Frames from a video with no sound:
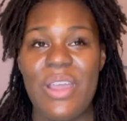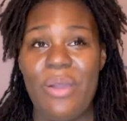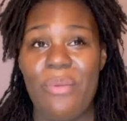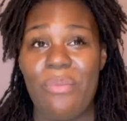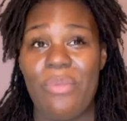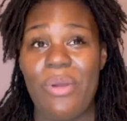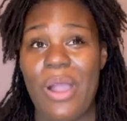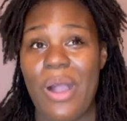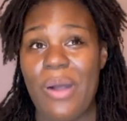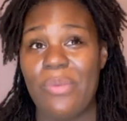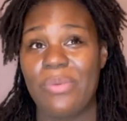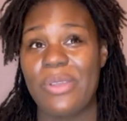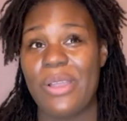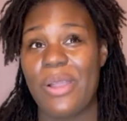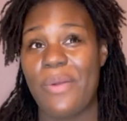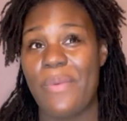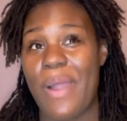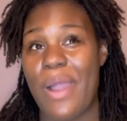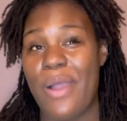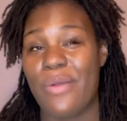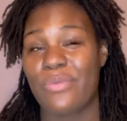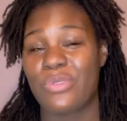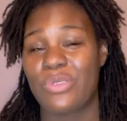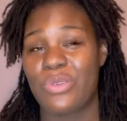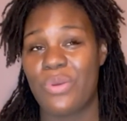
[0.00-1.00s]
Probably
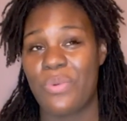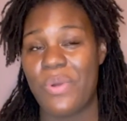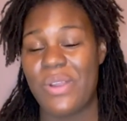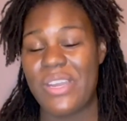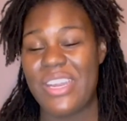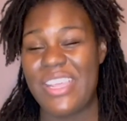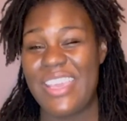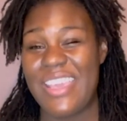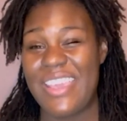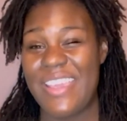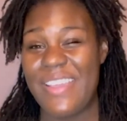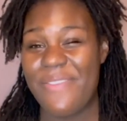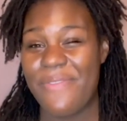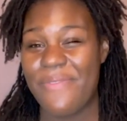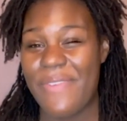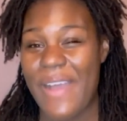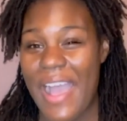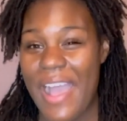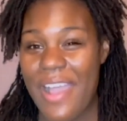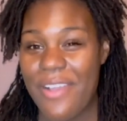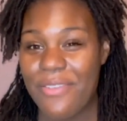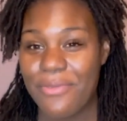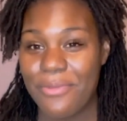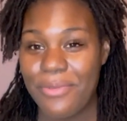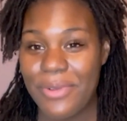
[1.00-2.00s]
around
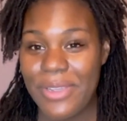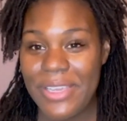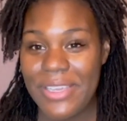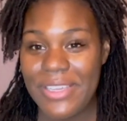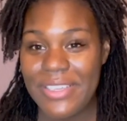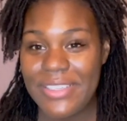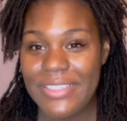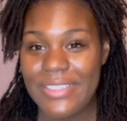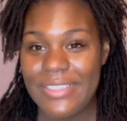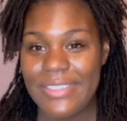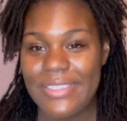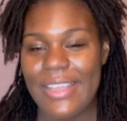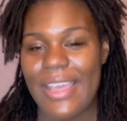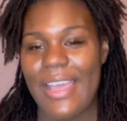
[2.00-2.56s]
25 weeks,